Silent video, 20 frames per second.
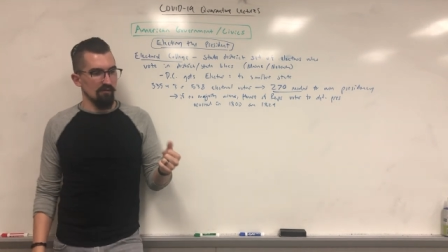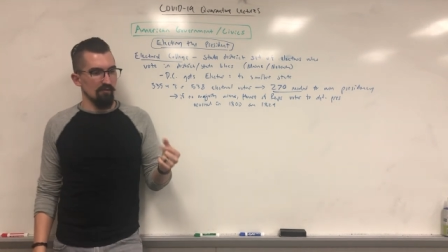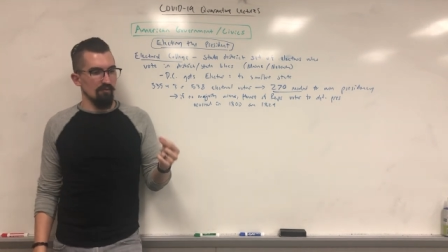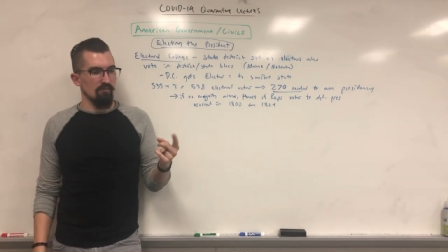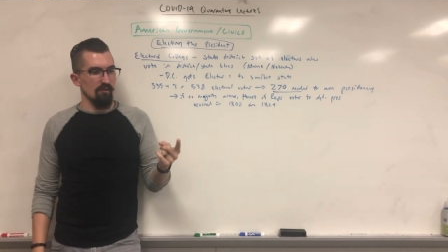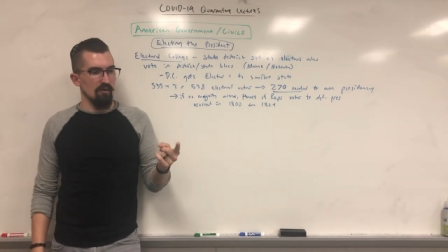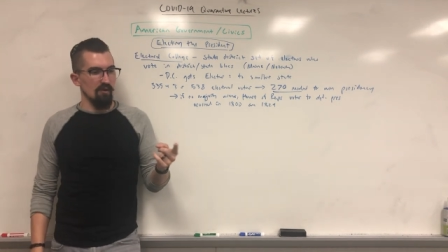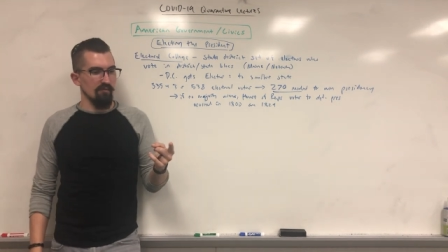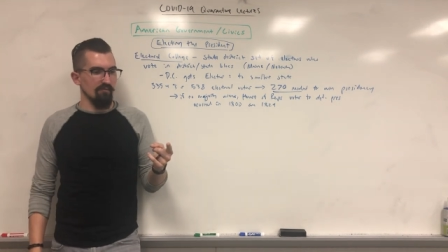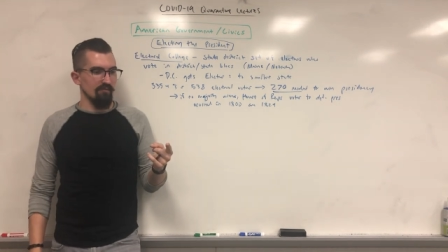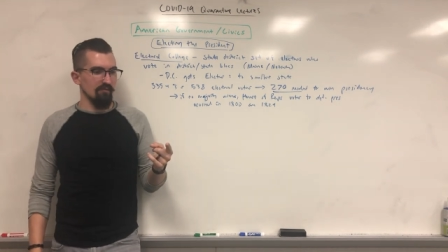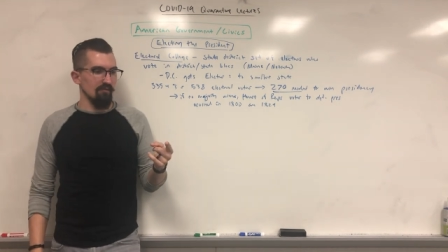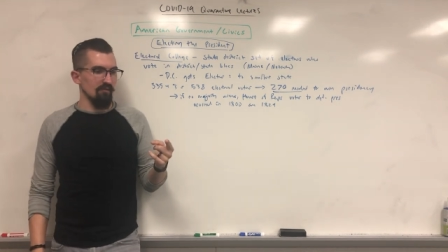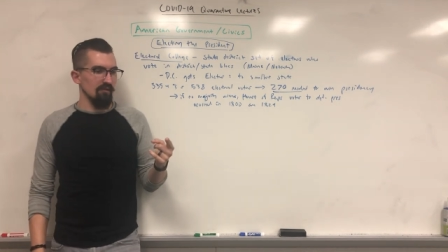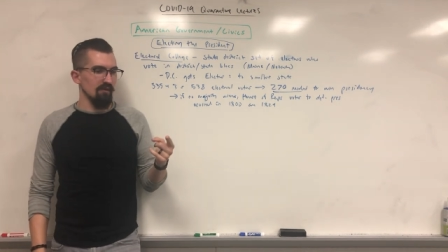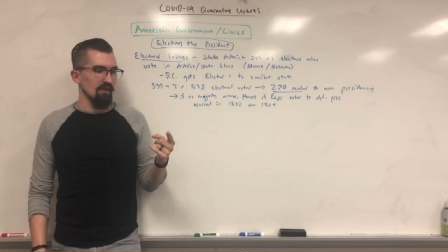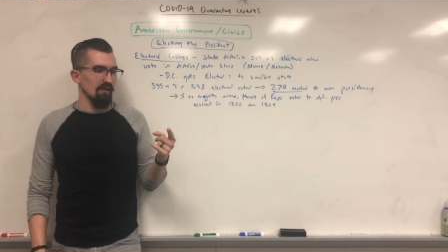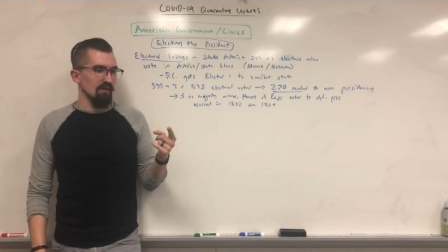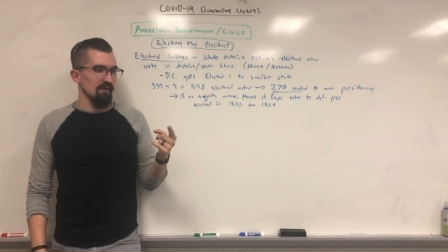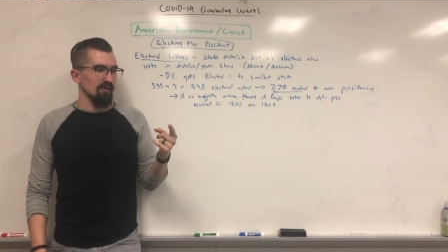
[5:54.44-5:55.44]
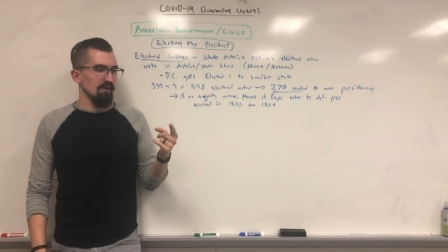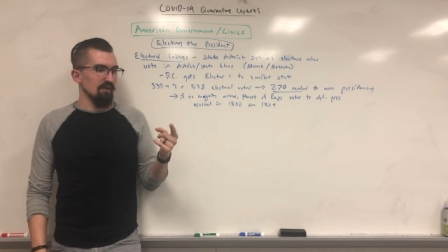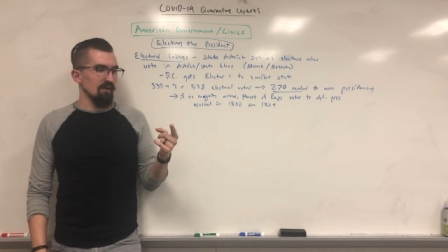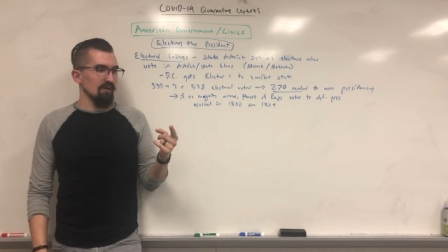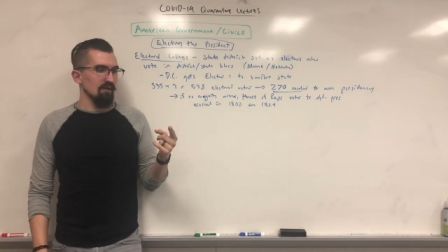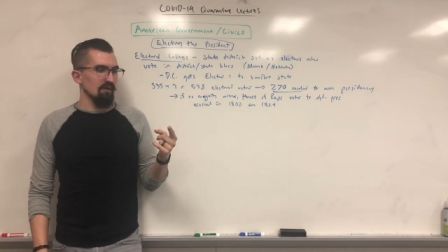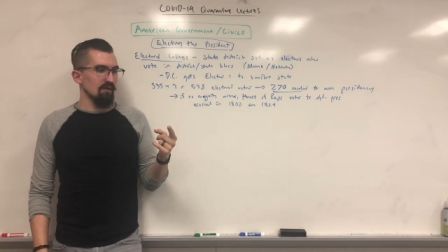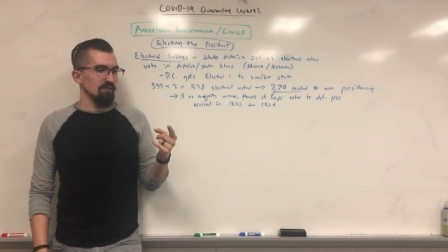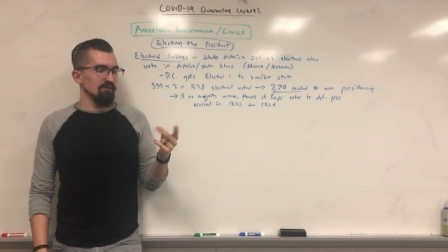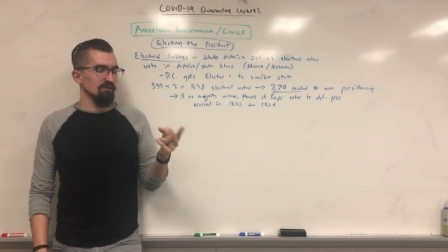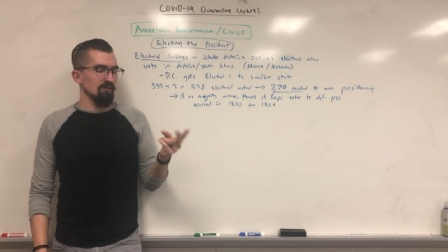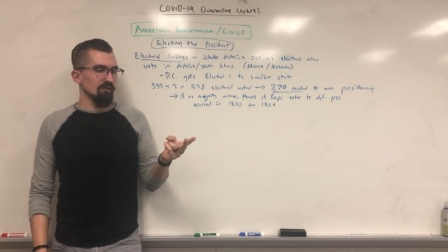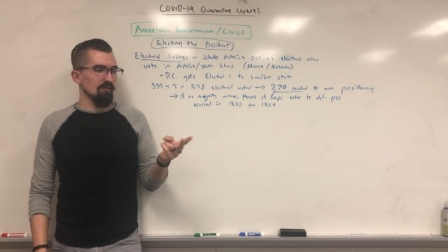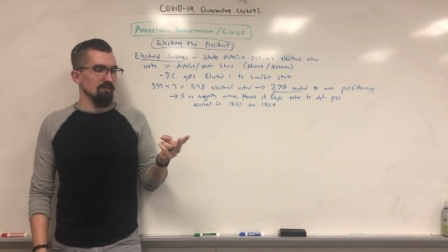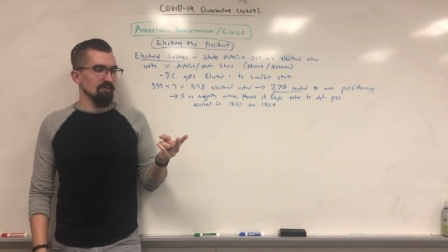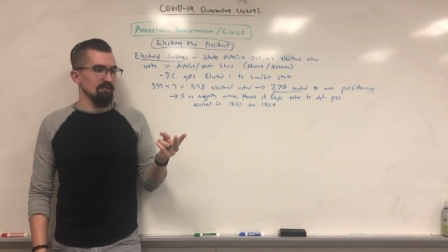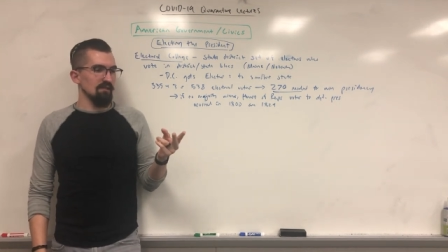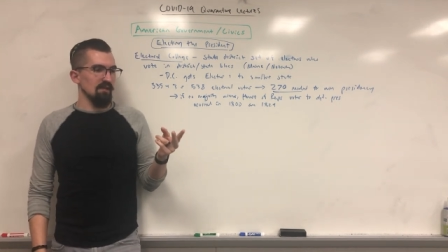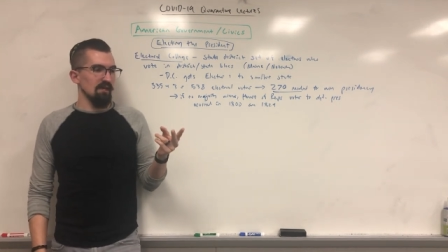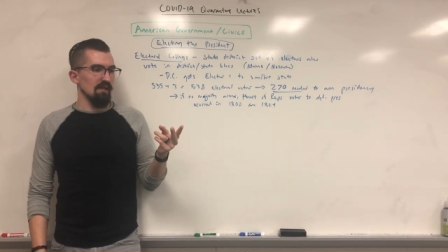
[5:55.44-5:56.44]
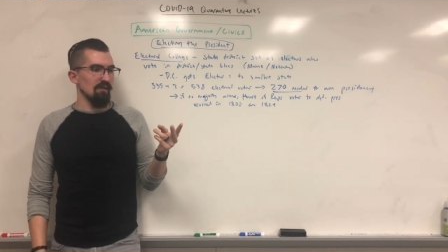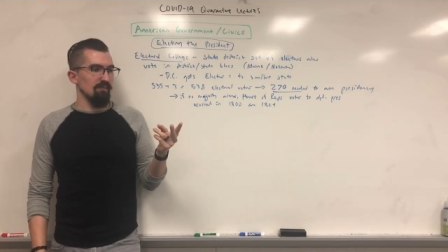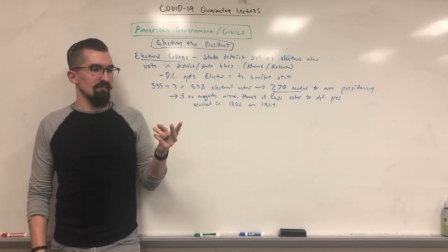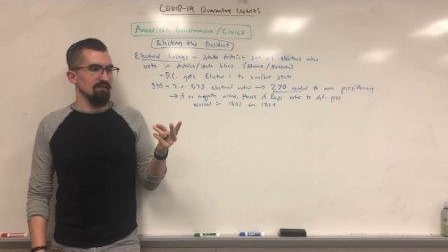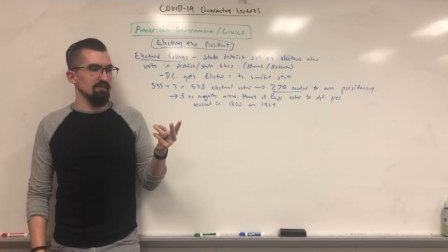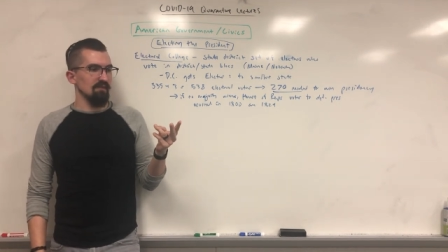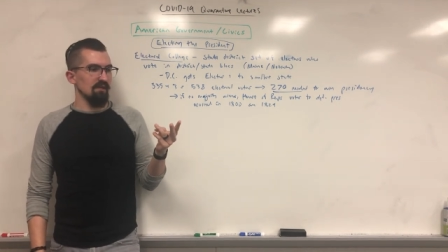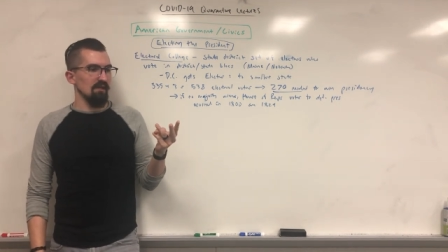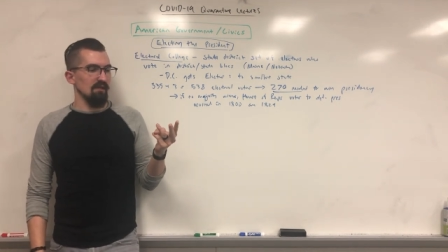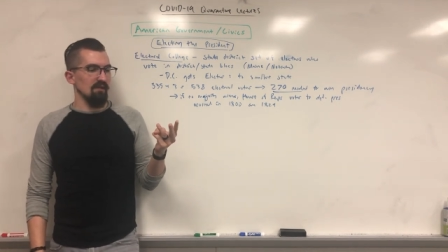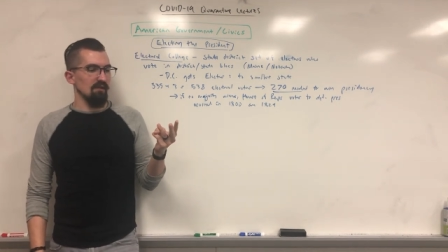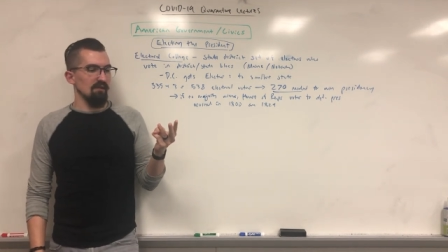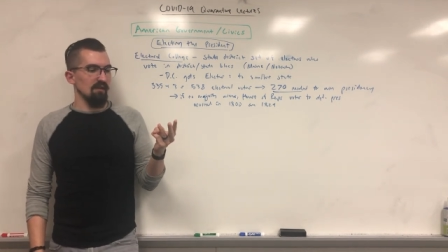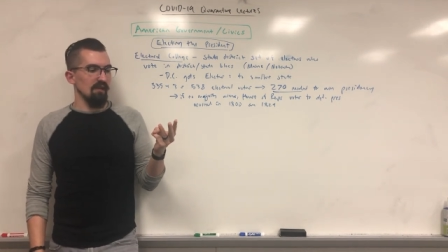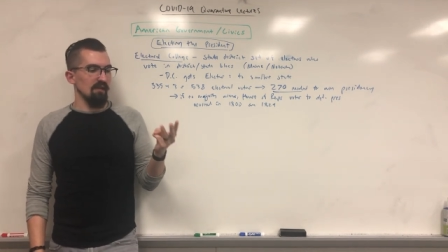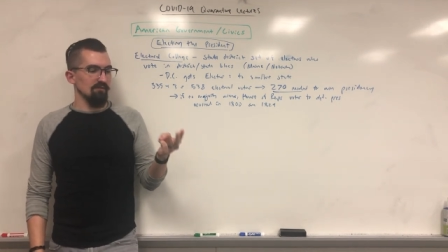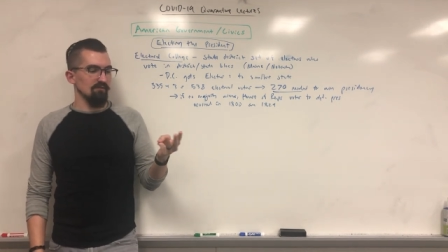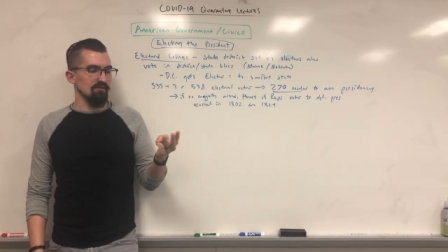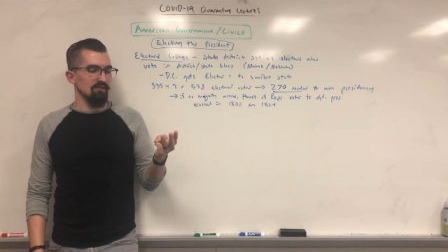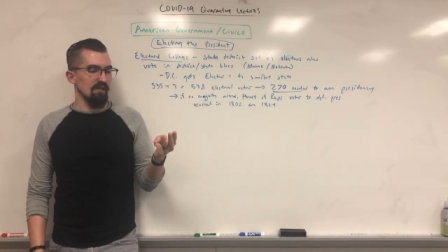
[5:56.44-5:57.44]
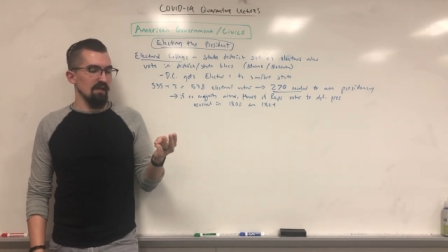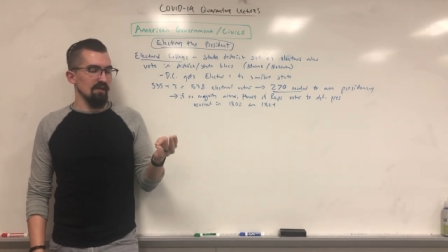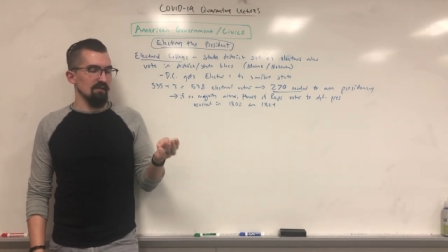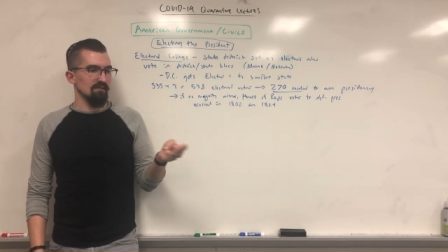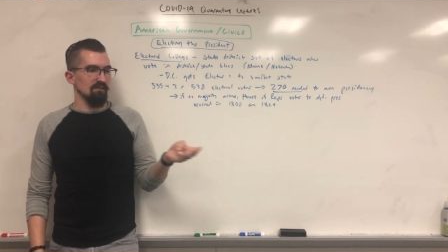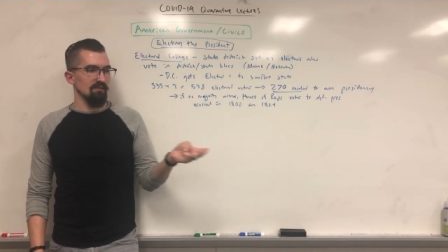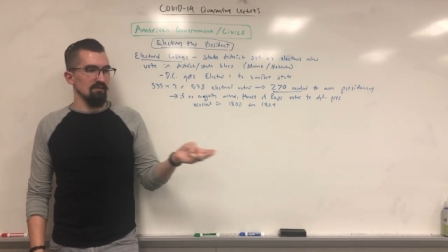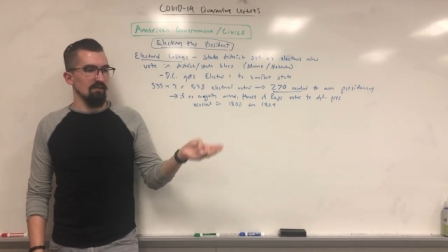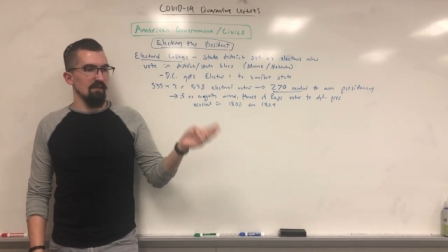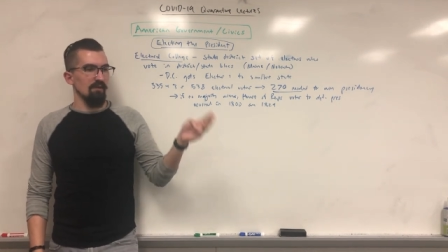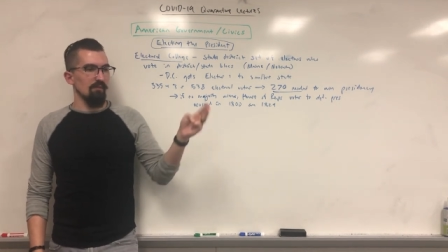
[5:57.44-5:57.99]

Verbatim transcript: Crawford, John Quincy Adams, and Andrew Jackson.